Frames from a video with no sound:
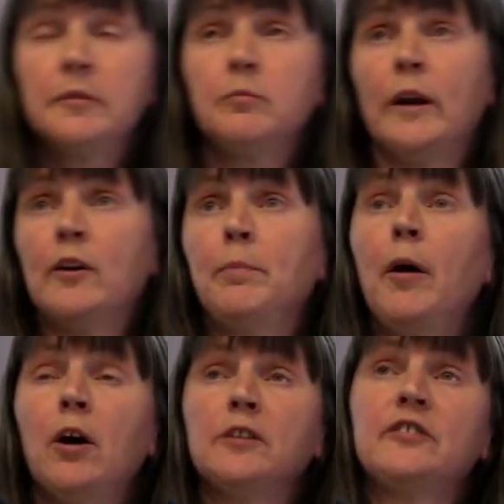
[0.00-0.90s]
when our
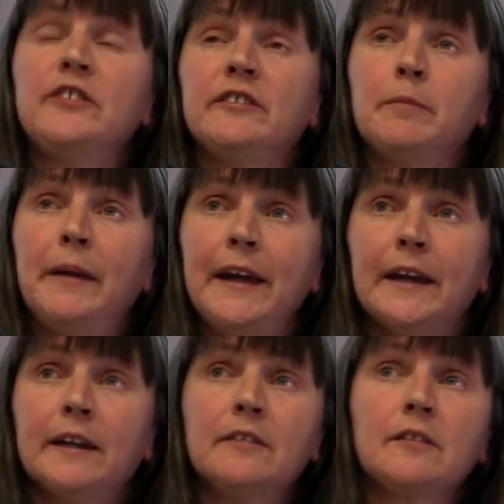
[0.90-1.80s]
partners
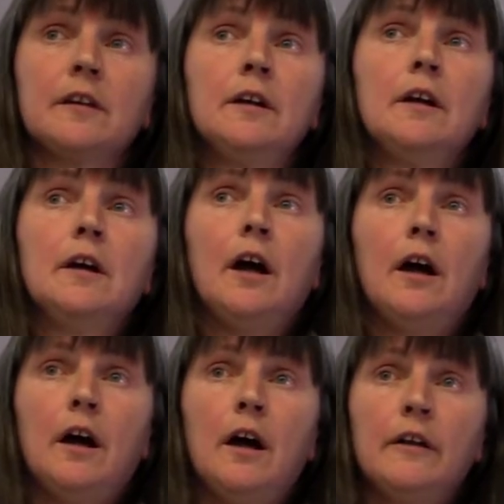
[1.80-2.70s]
disappeared,
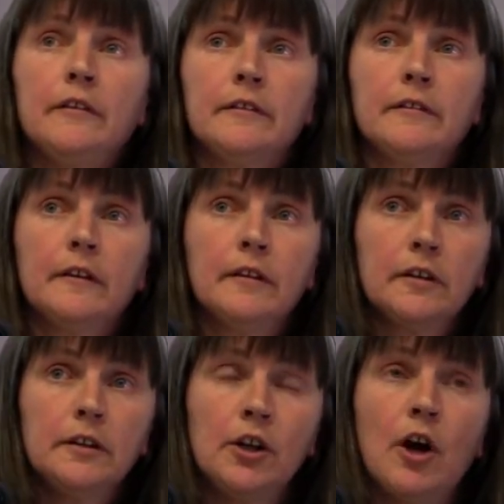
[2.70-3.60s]

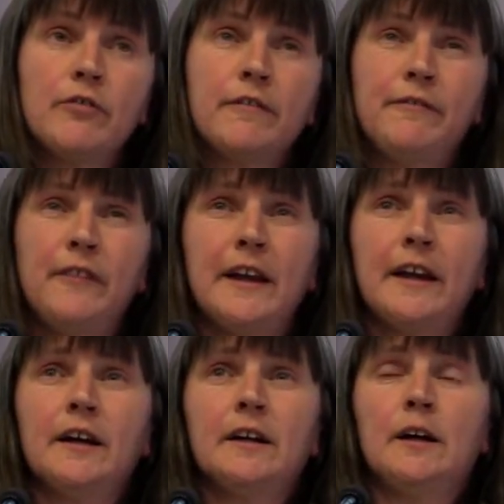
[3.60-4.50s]
you know, the
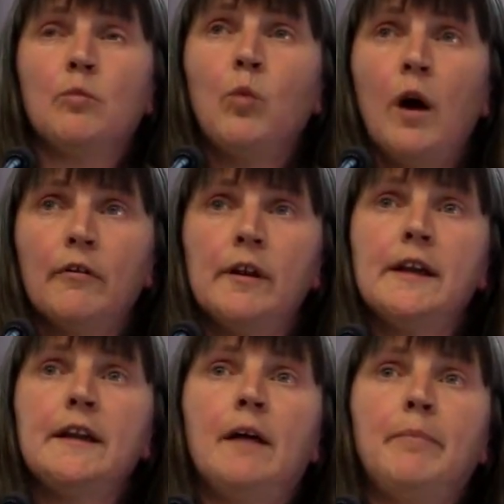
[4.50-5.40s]
fear and
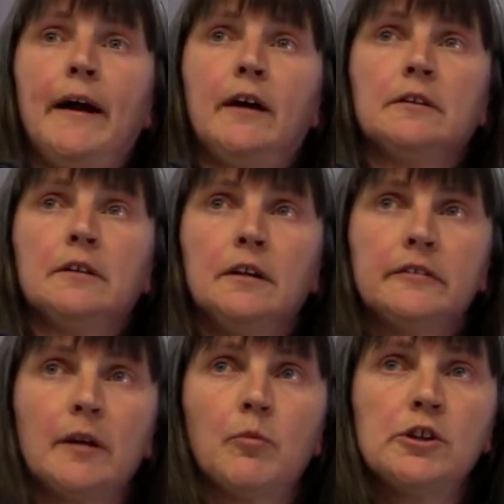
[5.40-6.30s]
worry about
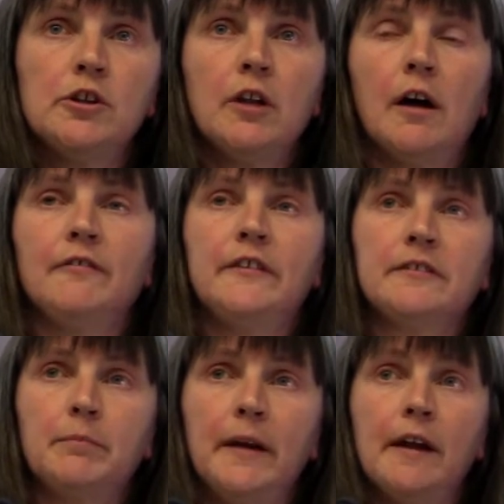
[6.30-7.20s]
someone you love
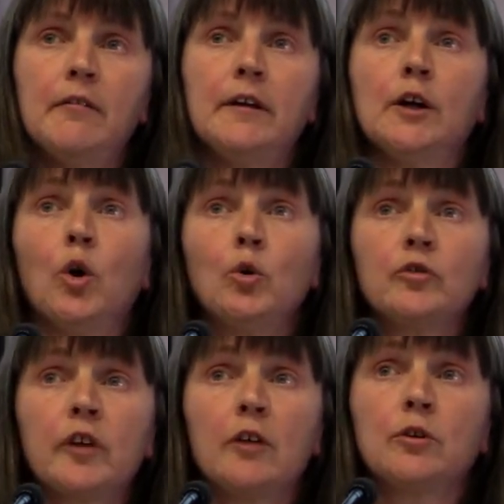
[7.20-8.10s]
disappearing
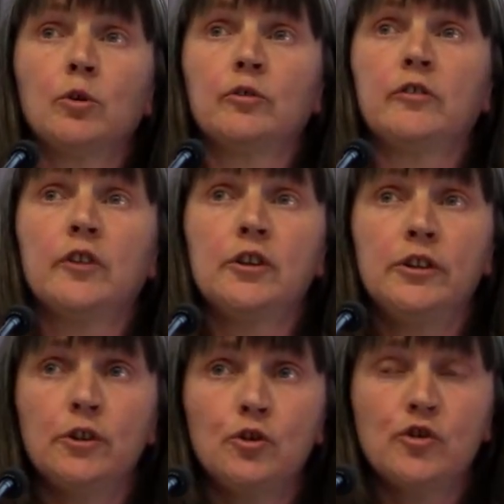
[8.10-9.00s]
also causes a
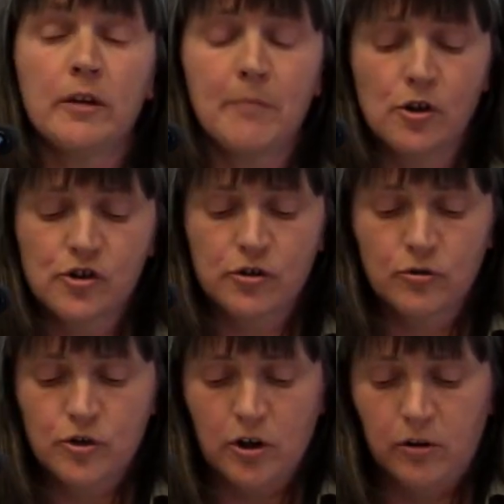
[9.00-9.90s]
huge
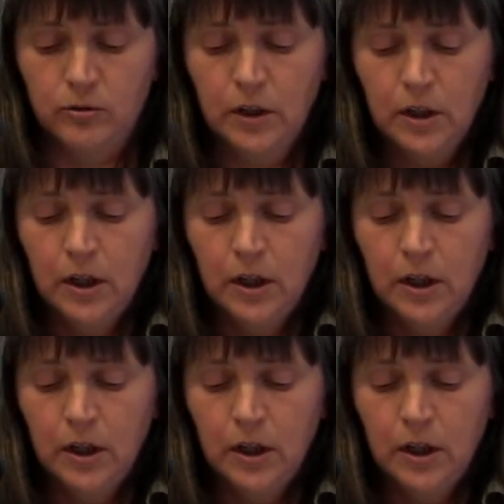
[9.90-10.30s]
emotional toll.